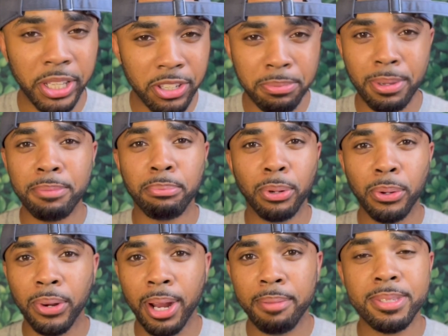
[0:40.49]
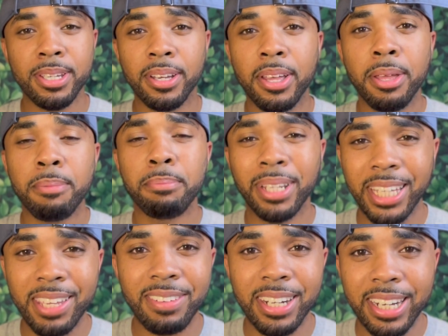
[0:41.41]
You've been programmed to
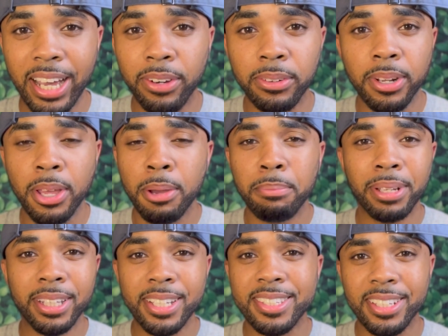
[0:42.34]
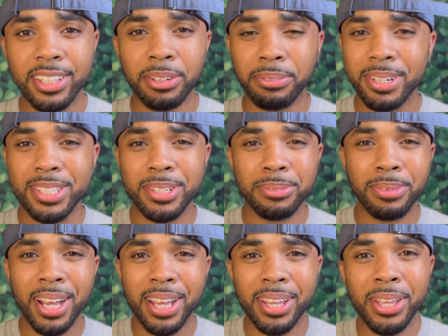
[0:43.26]
believe in doubt. But listen, the reason
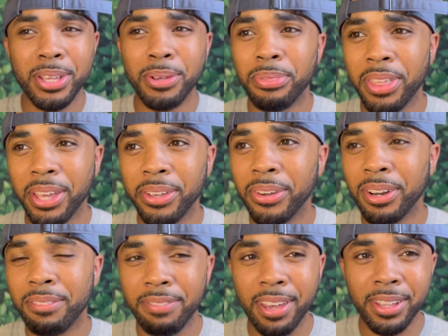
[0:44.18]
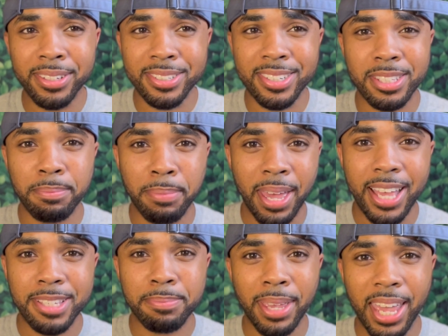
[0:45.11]
why you think you're gonna fail is just the
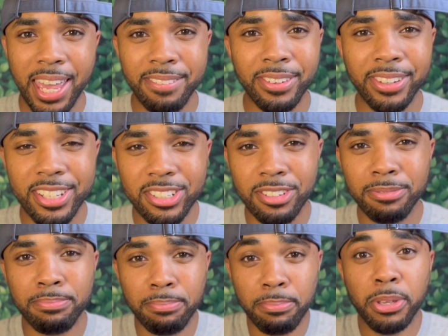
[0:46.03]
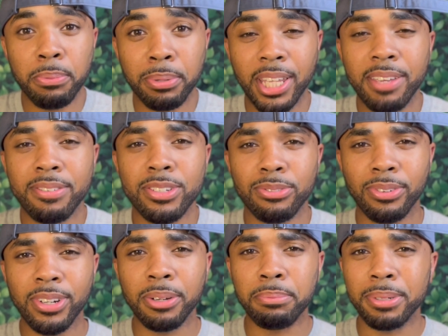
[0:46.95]
past behavior that you you believe is
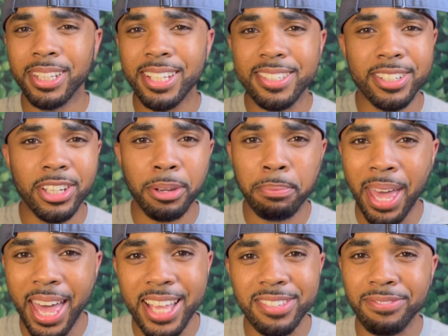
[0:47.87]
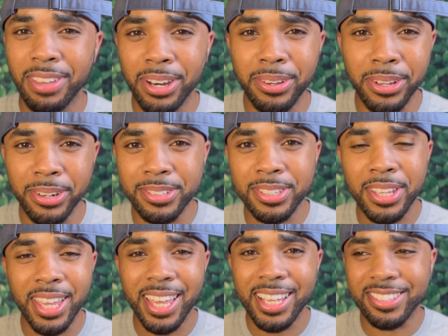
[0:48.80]
real. But listen, your past failures
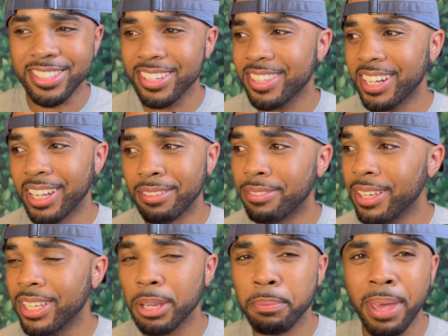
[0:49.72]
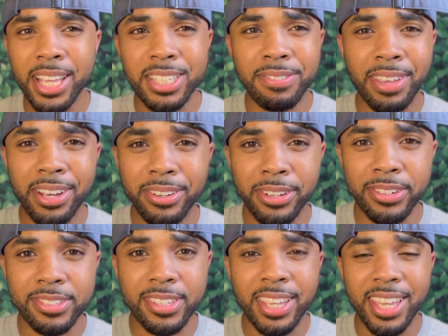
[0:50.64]
is just an event. Your past
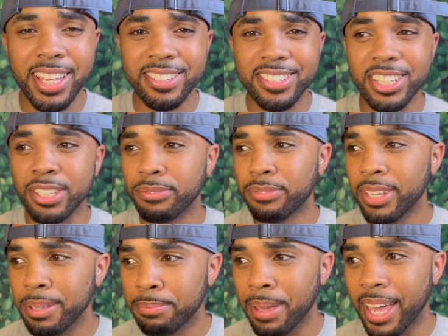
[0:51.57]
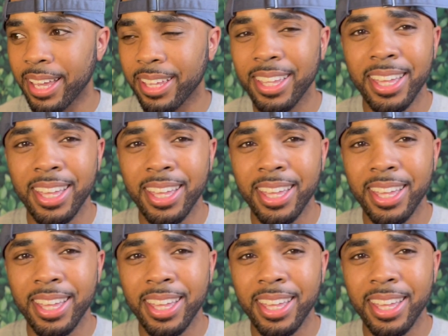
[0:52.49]
failures is just feedback.